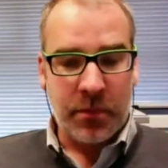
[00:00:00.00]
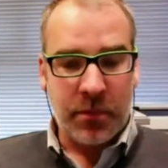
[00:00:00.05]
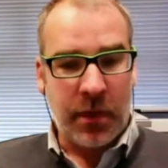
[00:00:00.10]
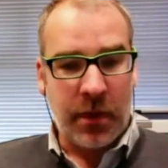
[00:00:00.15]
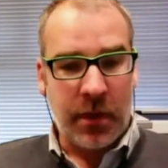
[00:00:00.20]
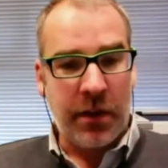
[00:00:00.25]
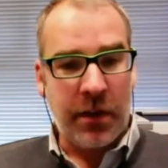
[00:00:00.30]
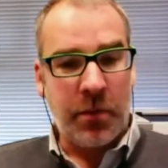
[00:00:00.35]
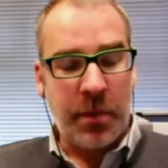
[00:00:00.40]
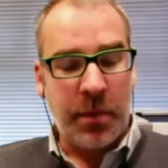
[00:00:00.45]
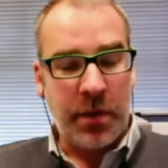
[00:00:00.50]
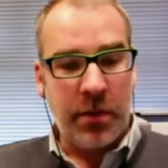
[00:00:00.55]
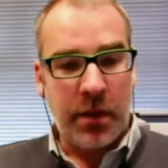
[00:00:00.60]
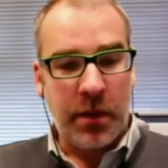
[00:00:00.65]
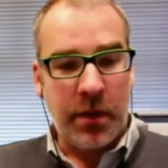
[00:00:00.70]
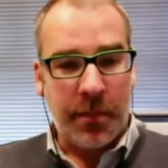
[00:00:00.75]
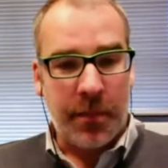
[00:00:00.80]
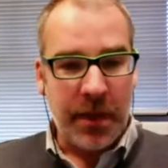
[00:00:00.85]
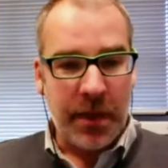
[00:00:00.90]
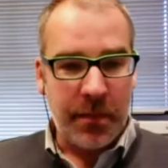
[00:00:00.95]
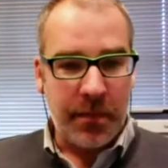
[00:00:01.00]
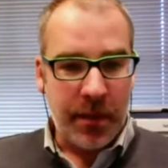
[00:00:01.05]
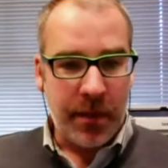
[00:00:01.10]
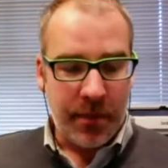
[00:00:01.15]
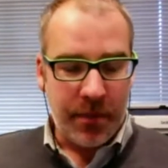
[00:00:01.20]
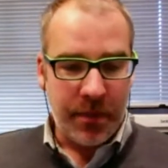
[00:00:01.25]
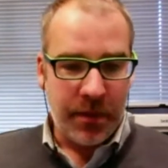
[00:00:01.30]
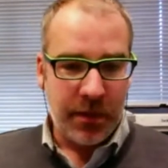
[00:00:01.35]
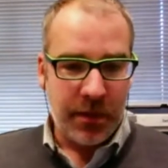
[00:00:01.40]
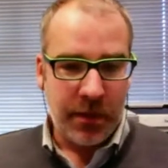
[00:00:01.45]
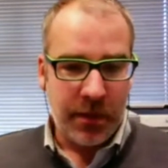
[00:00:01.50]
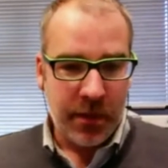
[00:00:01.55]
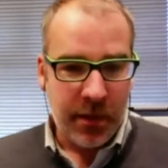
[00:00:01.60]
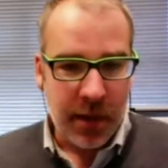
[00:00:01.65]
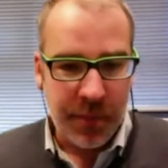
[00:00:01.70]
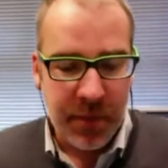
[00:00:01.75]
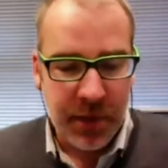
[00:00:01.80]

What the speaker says: So I don't know, but you up in